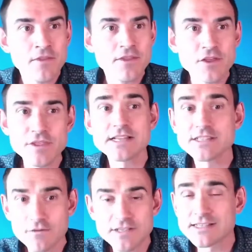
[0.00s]
The other thing is
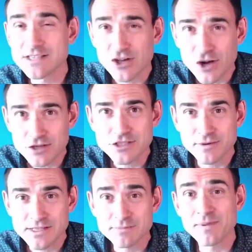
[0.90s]
obviously there's a cost to
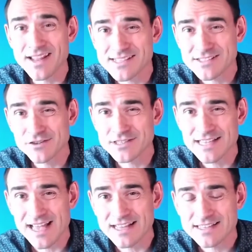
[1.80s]
it, but as I just
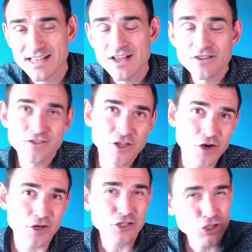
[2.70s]
said, the
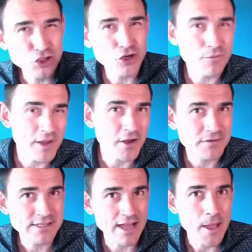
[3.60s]
cost should be
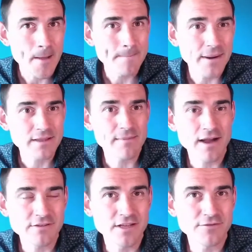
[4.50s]
offset by the
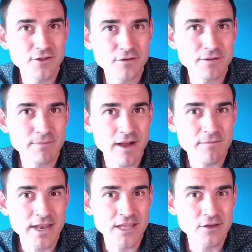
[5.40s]
amount of
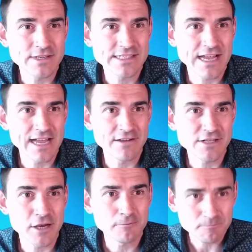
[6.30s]
money you save.
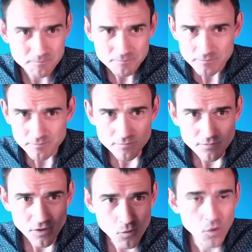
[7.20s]
So
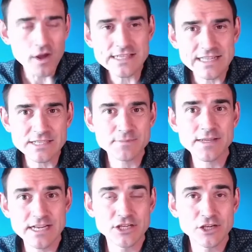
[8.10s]
what is
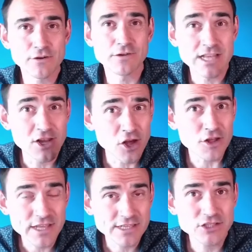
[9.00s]
LastPass actually good for? There's a lot of
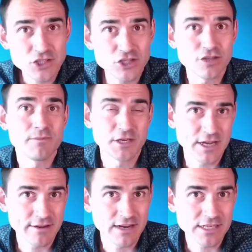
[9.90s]
things you shouldn't be
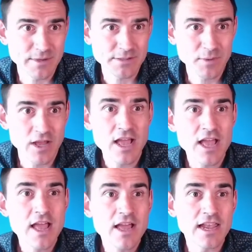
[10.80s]
sharing LastPass, but
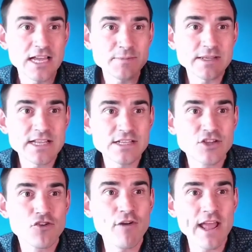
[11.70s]
LastPass is
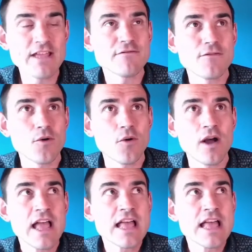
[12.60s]
great for